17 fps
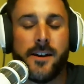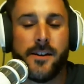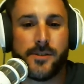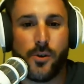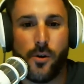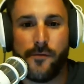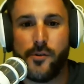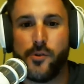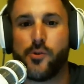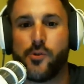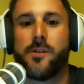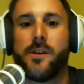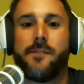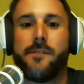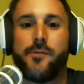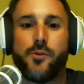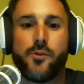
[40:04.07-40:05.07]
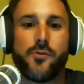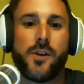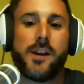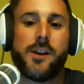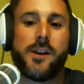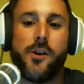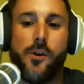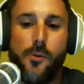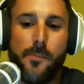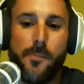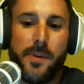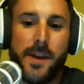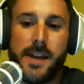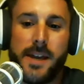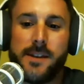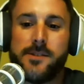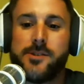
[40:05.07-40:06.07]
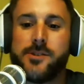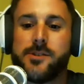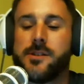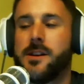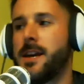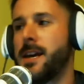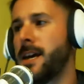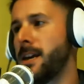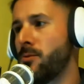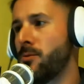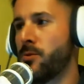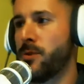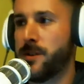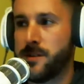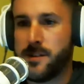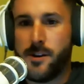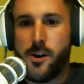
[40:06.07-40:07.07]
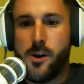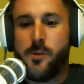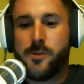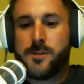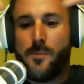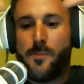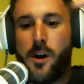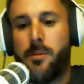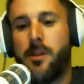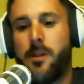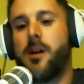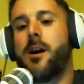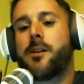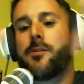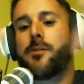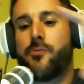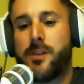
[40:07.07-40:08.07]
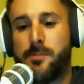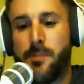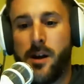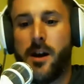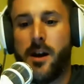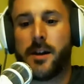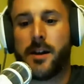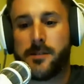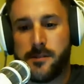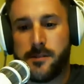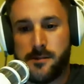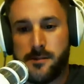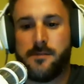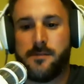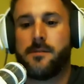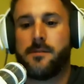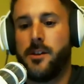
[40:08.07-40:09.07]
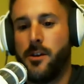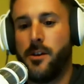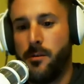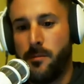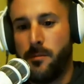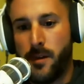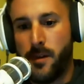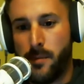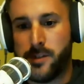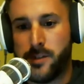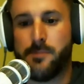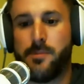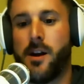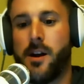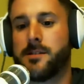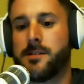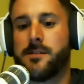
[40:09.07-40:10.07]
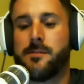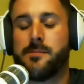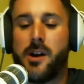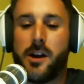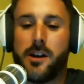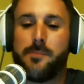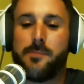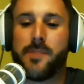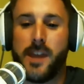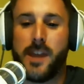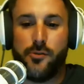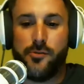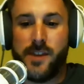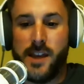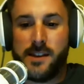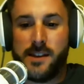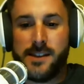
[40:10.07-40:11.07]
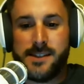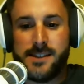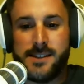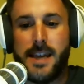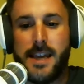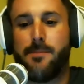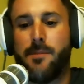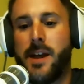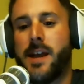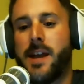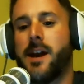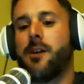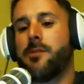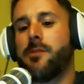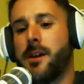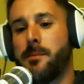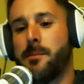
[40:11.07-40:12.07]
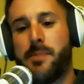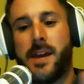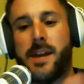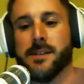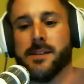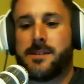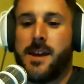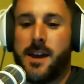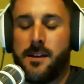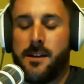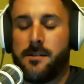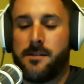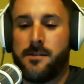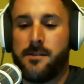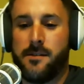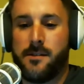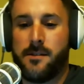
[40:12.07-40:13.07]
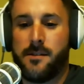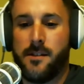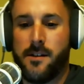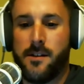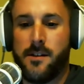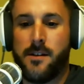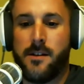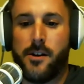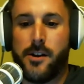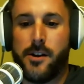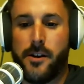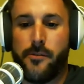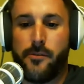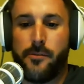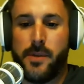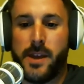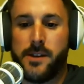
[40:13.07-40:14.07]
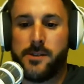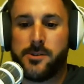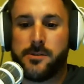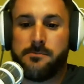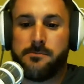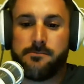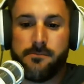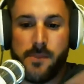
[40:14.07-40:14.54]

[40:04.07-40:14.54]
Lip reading: So if you created a home page and it was small block, 3 blocks, a bunch of blocks at the bottom, can you take that same layout and paste that on another page?